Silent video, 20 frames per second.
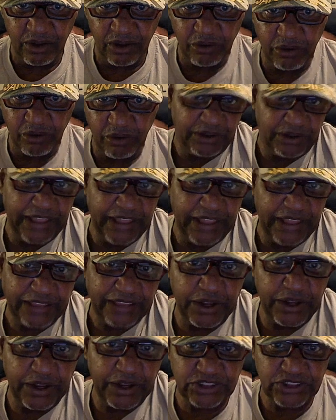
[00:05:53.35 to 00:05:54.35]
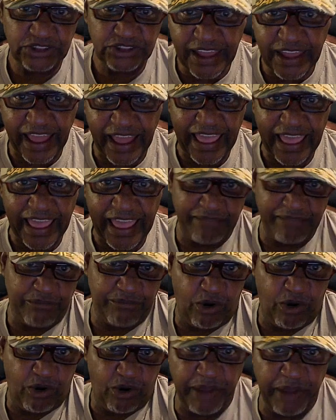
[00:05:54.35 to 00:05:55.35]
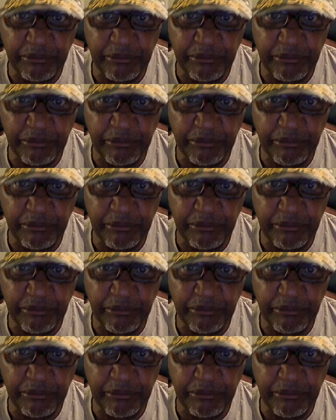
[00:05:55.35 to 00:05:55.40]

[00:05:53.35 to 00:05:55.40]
Well, that's what it said. I had more